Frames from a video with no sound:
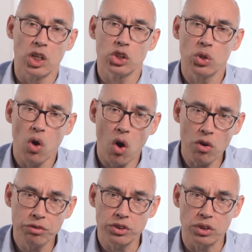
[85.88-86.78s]
Too
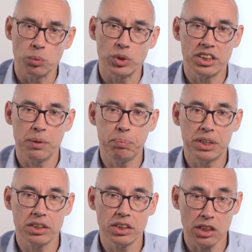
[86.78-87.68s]
often we see
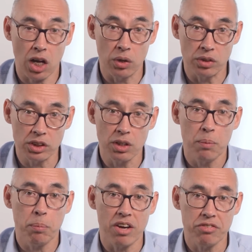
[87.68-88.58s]
business owners
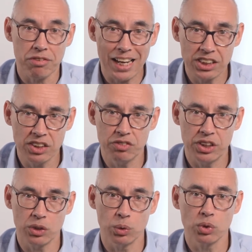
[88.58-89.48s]
buy flashy
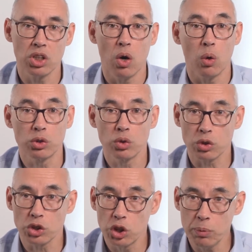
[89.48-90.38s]
vehicles or draw
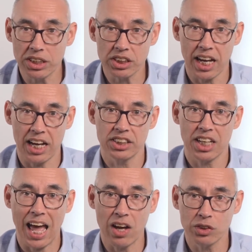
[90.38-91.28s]
too much cash
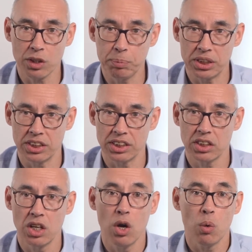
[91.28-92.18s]
out of the business
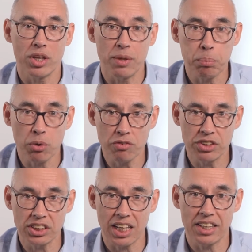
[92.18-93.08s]
when the
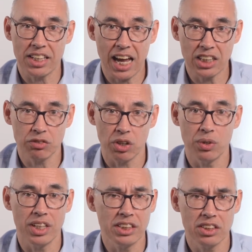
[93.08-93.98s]
profits and the cash flow
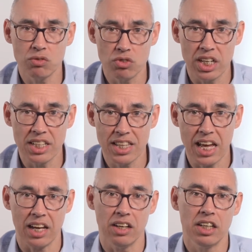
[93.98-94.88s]
isn't really
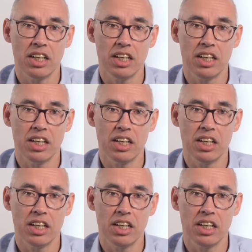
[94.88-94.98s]
there.